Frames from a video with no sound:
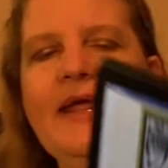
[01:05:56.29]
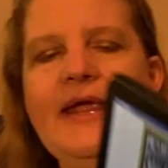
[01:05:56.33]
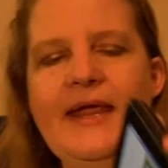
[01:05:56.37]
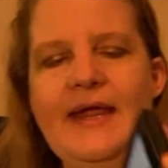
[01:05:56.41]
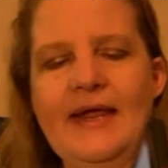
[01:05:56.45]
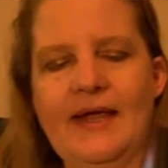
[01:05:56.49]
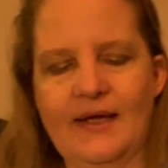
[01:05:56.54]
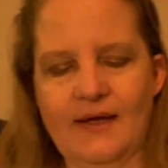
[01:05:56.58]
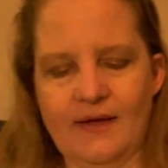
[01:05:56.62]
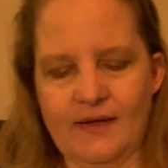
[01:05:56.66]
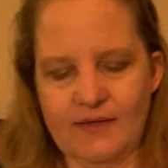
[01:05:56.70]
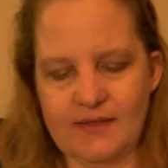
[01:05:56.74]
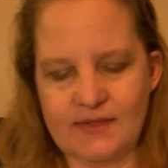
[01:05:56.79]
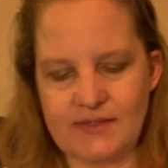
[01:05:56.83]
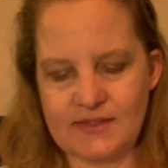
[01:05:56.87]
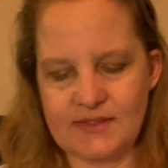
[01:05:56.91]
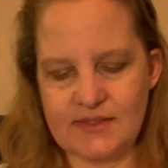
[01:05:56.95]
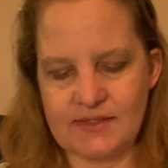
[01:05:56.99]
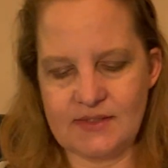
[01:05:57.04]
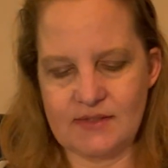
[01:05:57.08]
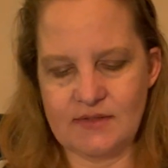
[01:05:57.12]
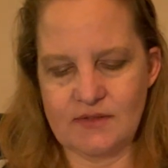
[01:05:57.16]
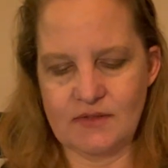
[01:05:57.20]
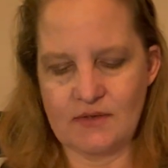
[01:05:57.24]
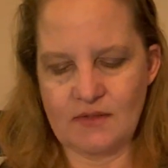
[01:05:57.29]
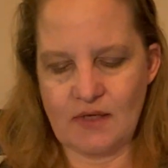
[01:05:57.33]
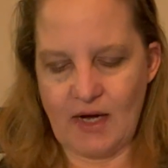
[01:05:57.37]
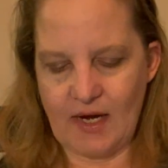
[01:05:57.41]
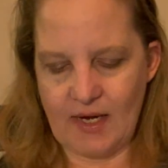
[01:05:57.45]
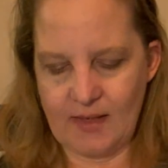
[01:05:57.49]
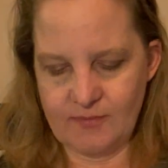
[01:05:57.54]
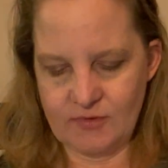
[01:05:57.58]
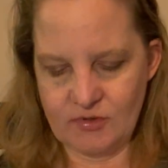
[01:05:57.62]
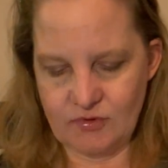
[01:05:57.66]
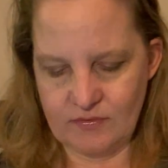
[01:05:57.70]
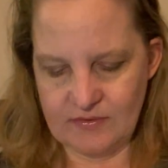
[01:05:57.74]
And
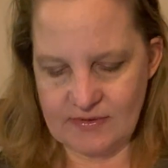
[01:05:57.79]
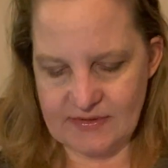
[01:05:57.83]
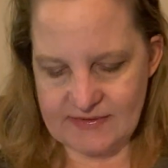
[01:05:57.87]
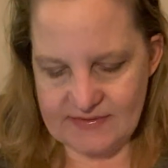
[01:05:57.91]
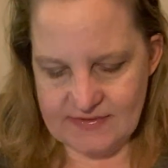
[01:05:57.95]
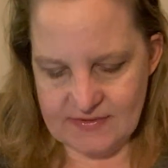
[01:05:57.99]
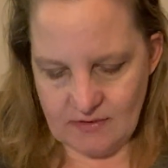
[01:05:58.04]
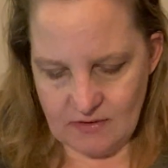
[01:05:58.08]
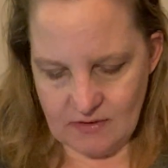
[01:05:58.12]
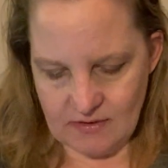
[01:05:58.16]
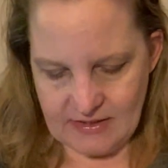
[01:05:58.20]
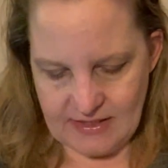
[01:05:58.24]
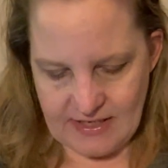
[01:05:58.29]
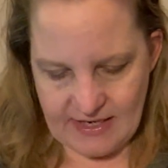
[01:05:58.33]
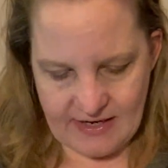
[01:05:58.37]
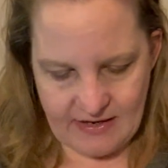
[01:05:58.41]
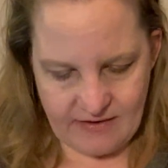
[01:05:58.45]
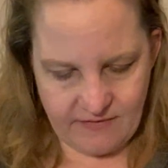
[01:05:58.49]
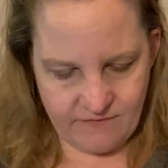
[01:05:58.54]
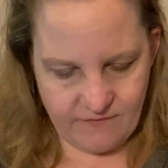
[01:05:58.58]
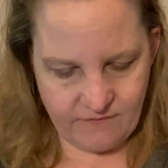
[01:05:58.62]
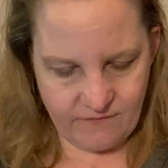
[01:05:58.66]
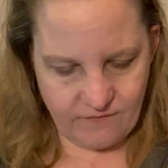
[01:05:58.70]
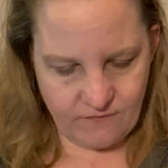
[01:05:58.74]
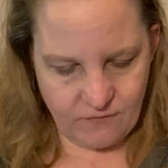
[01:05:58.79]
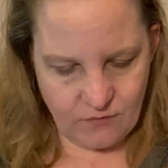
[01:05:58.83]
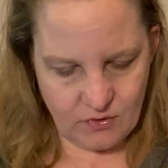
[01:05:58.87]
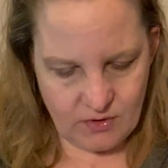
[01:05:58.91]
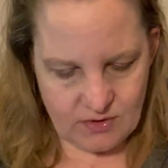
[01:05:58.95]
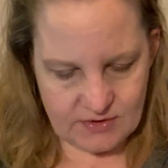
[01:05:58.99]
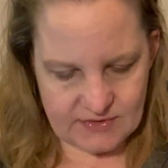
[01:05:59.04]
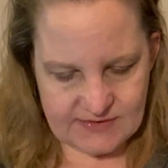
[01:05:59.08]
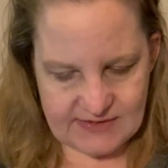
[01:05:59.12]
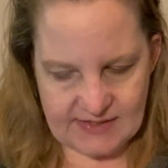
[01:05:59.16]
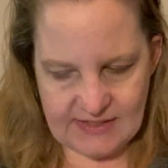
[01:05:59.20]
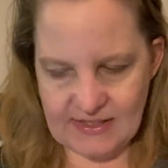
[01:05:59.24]
I'm doing this on a
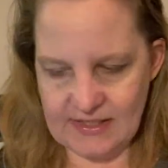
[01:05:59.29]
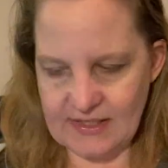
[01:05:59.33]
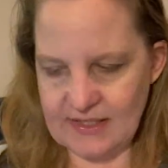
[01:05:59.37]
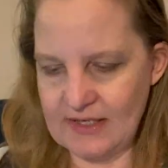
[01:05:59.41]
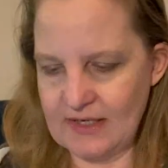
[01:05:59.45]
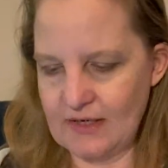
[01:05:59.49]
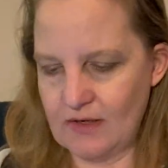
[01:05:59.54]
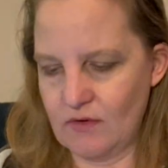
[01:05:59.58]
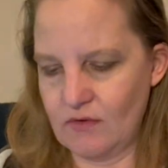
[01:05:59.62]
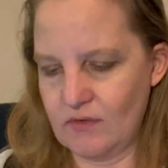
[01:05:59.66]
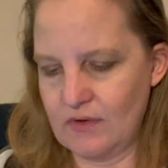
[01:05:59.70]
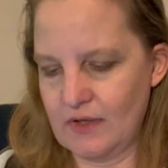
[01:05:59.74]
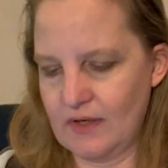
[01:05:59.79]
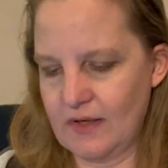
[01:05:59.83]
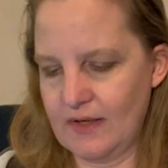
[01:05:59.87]
14 count